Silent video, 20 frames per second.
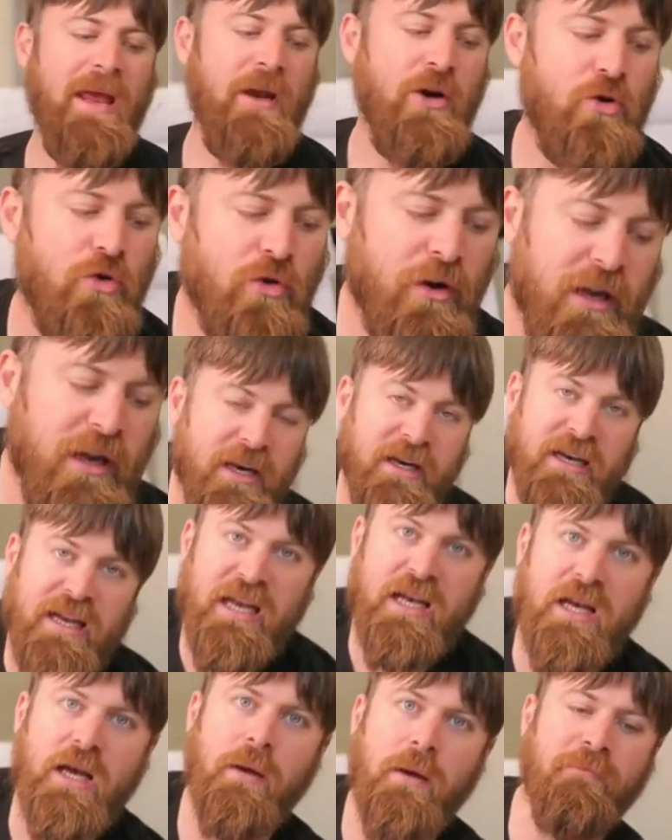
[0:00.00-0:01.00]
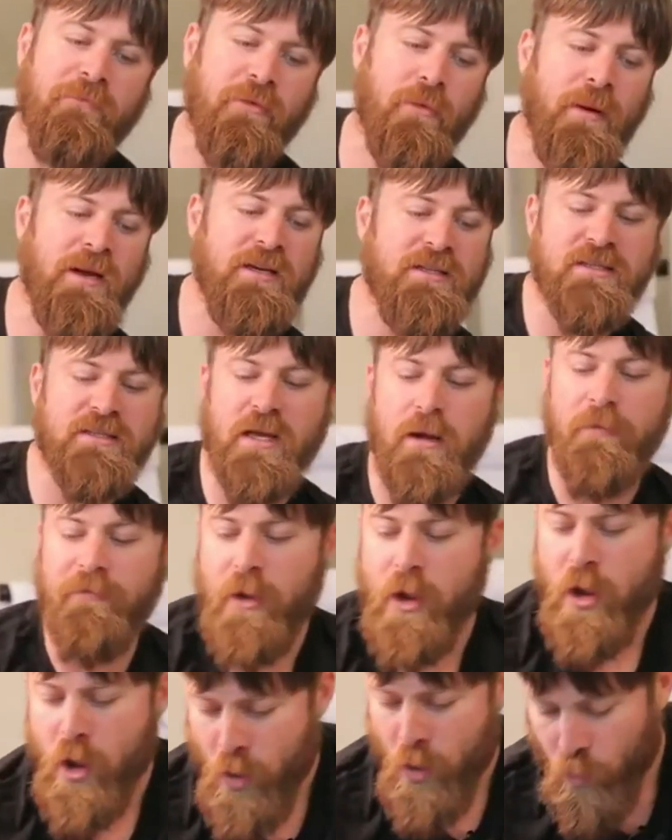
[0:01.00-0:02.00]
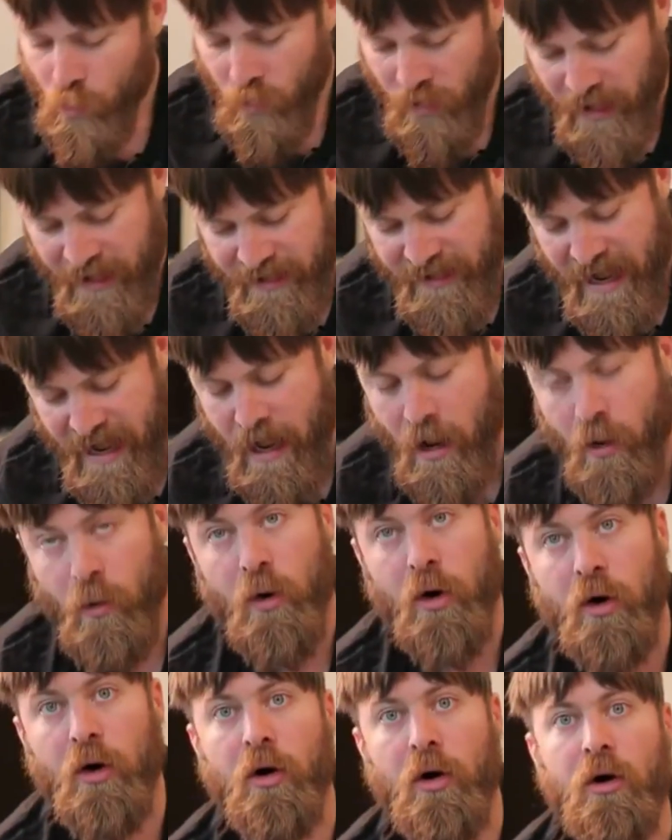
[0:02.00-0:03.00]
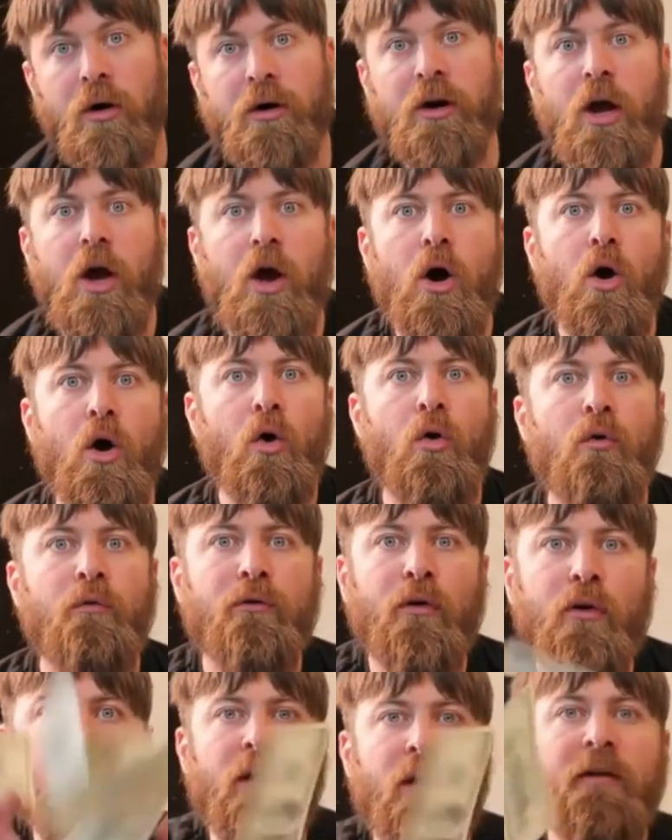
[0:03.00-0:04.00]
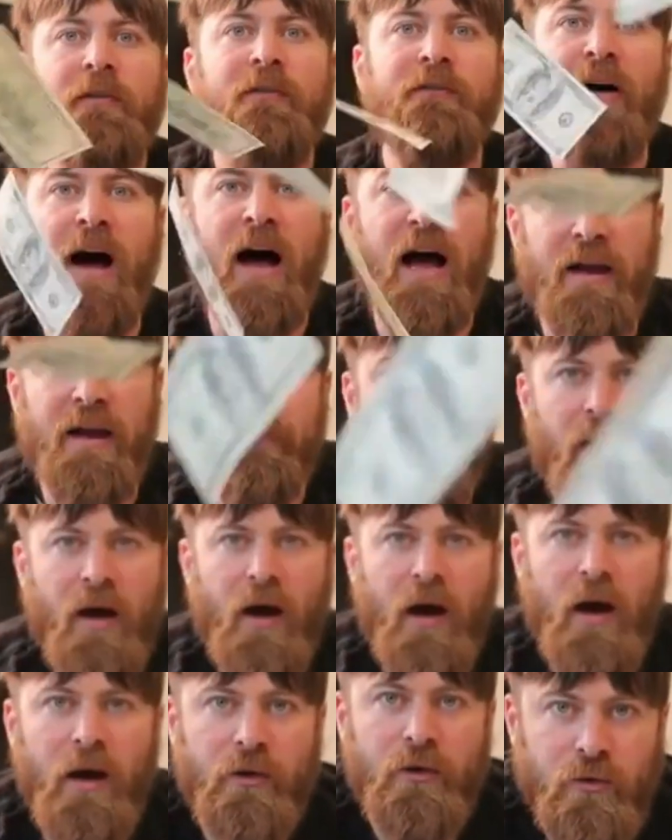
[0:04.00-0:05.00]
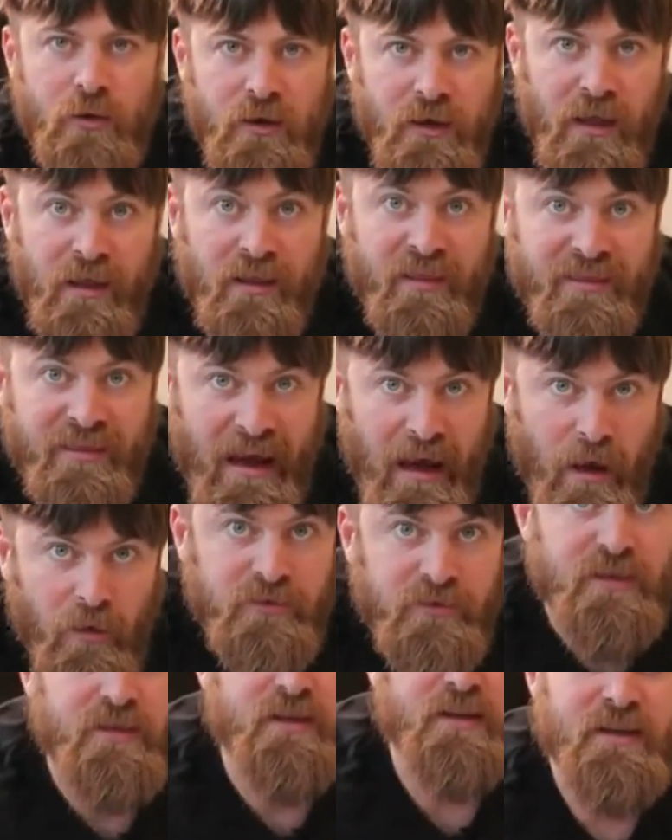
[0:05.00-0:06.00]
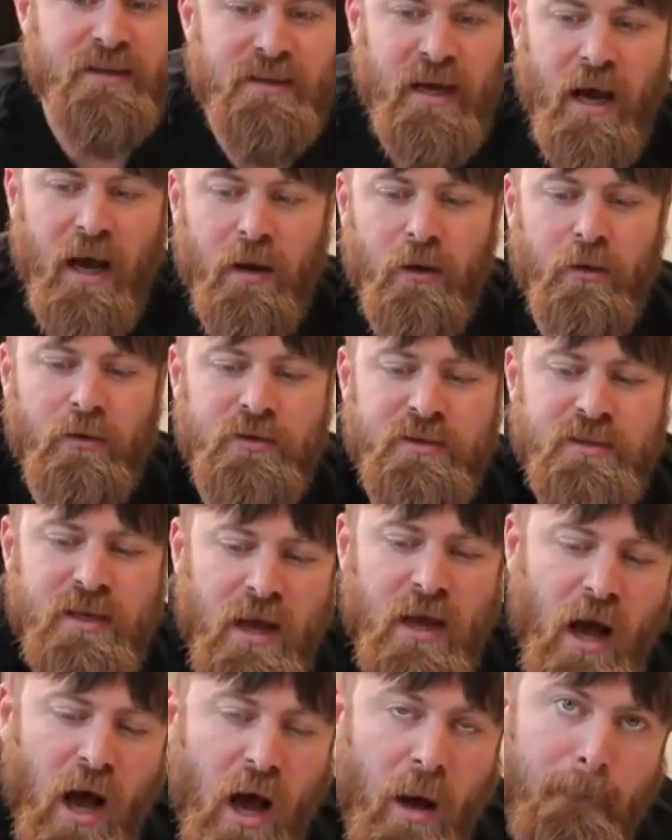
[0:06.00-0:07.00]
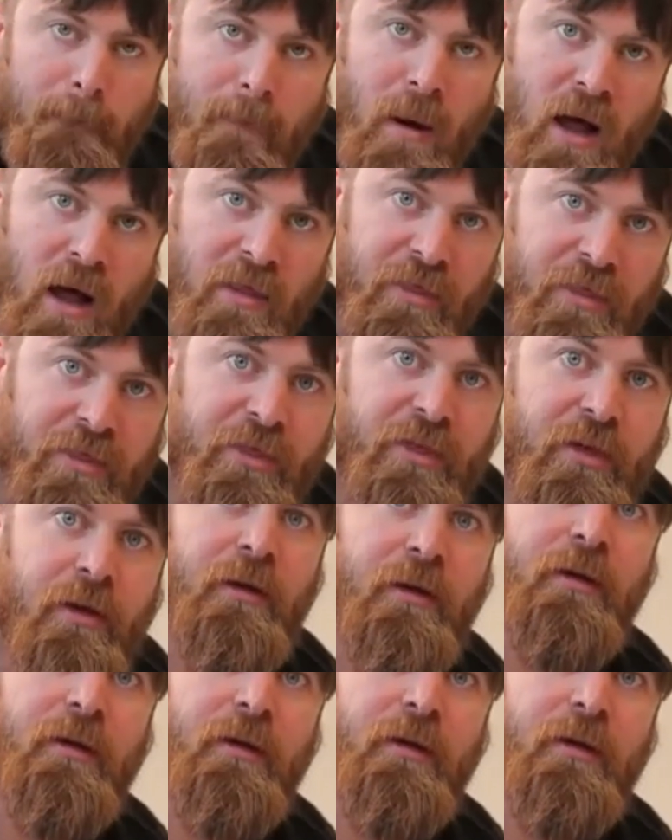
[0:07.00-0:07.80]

and create an income for myself where I now earn over $500,000 a month.